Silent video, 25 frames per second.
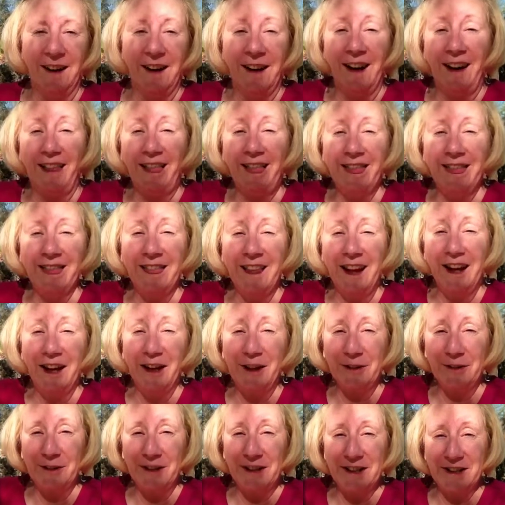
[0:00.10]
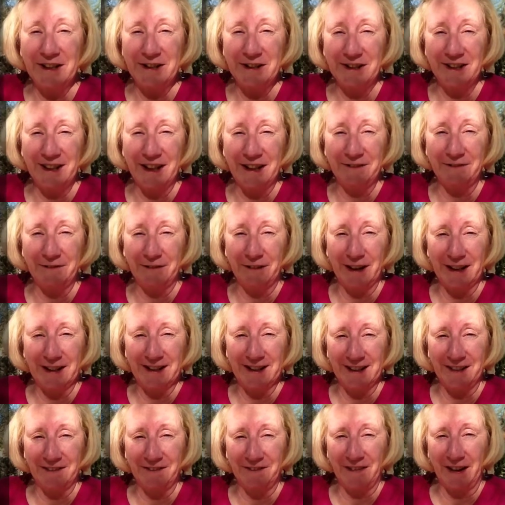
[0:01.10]
Hello, Internet
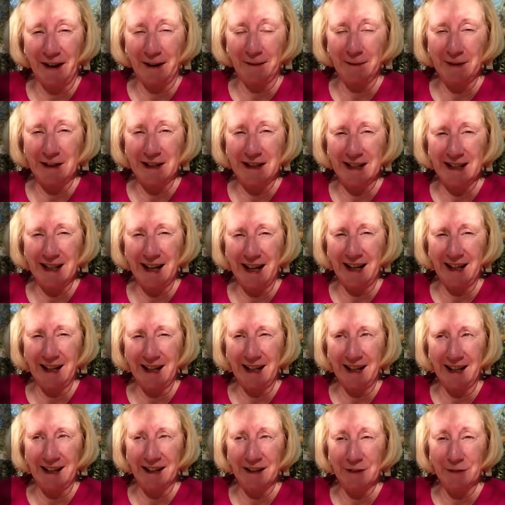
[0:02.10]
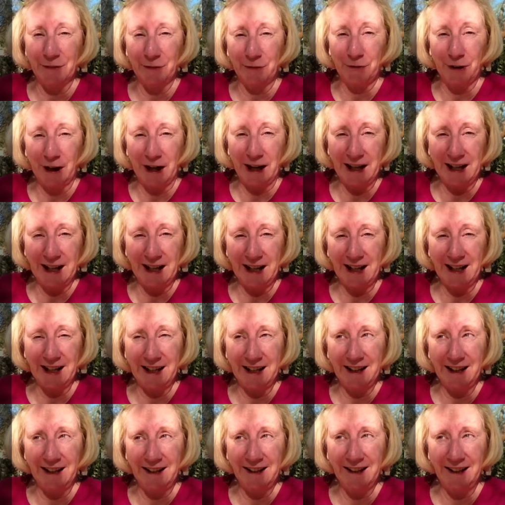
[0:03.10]
friends and family. Today is
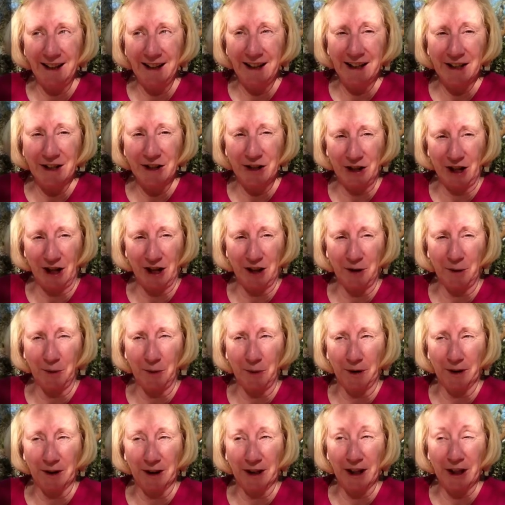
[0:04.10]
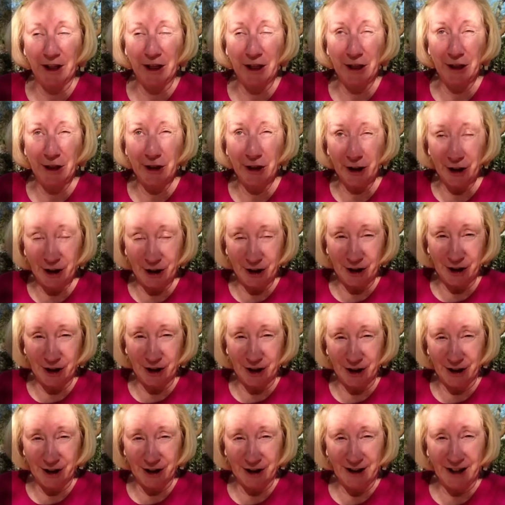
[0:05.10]
Friday, January
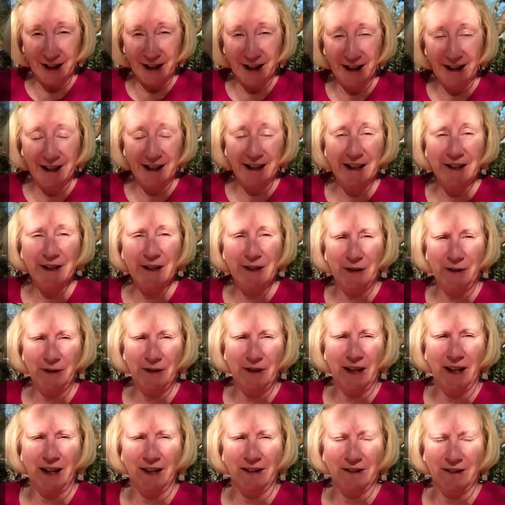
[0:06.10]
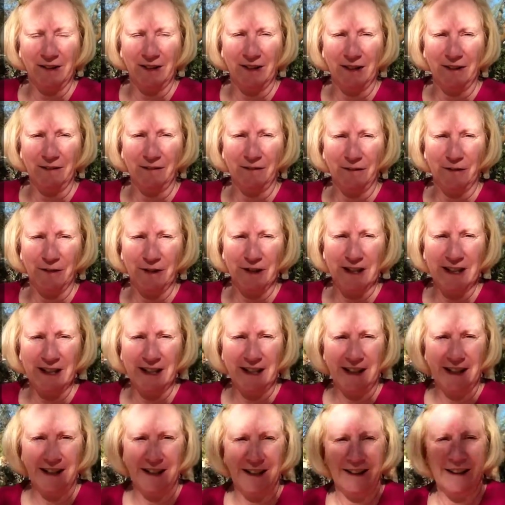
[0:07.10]
3rd,
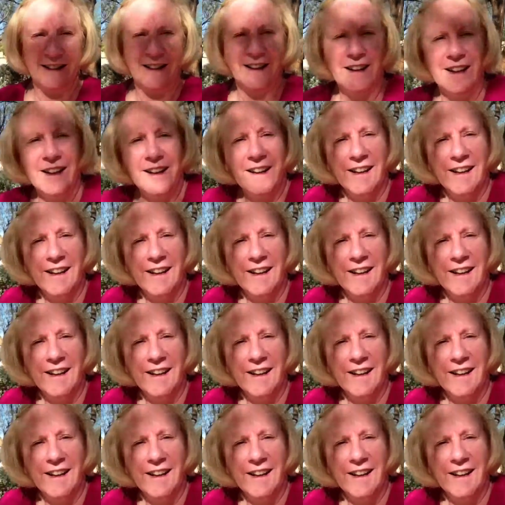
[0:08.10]
2014.